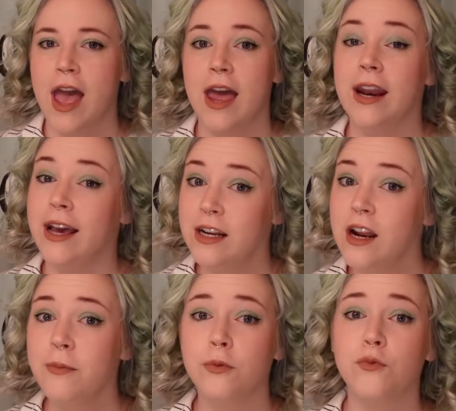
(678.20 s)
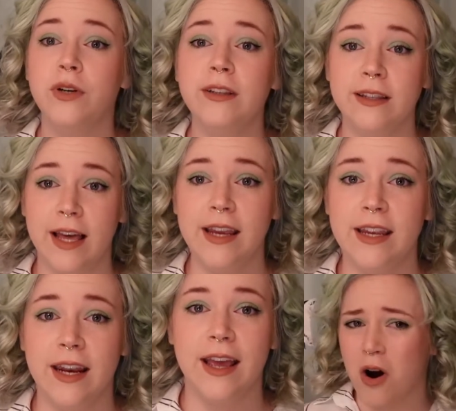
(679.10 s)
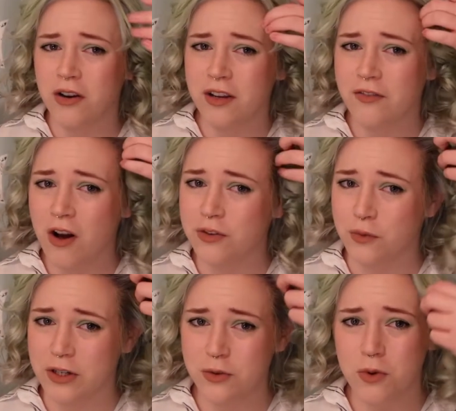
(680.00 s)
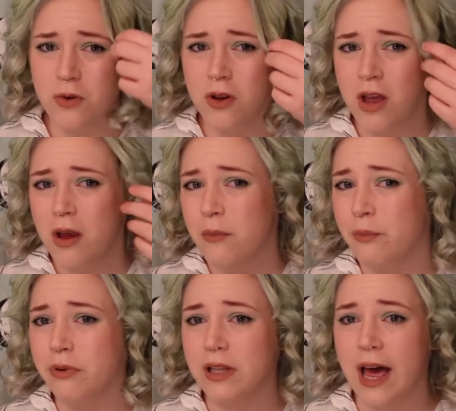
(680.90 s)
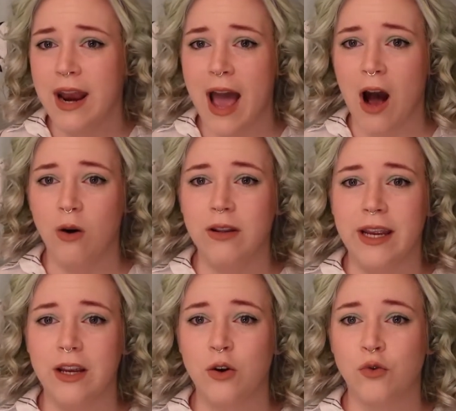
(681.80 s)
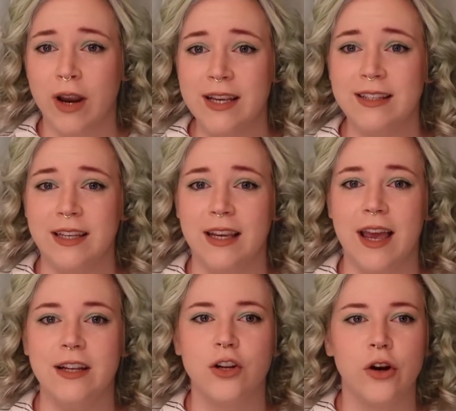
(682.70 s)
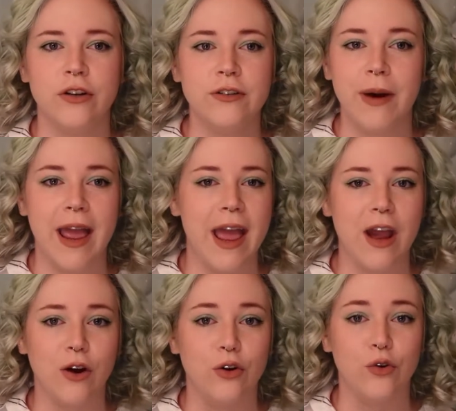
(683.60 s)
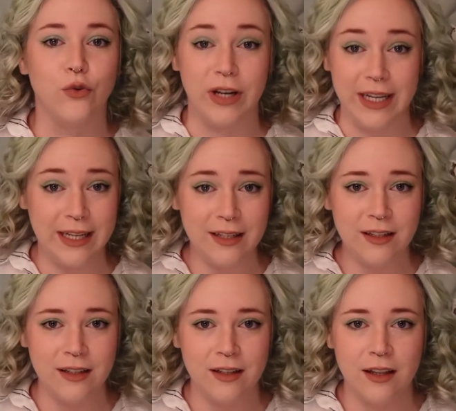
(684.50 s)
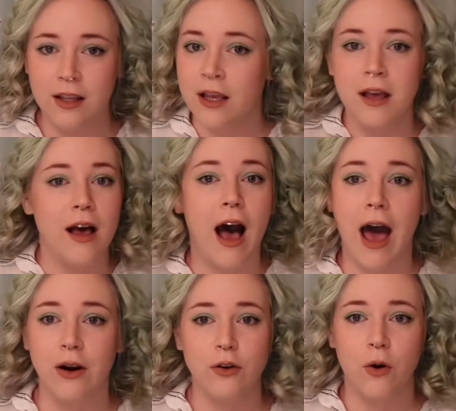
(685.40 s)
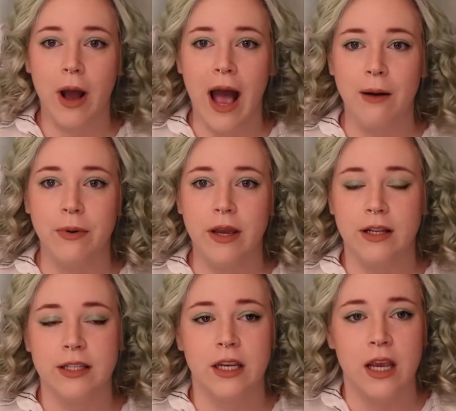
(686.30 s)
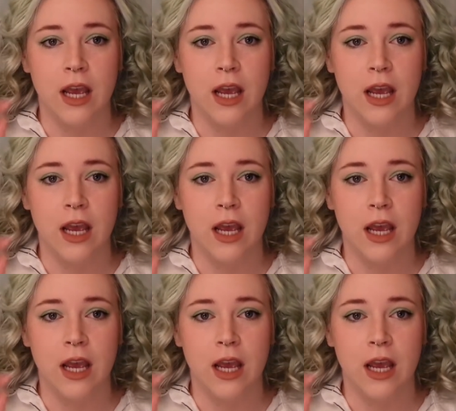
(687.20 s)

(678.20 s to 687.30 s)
And I ended up really liking it. Arctic Fox Ritual bled out like crazy and turned my hair green. I don't know what happened.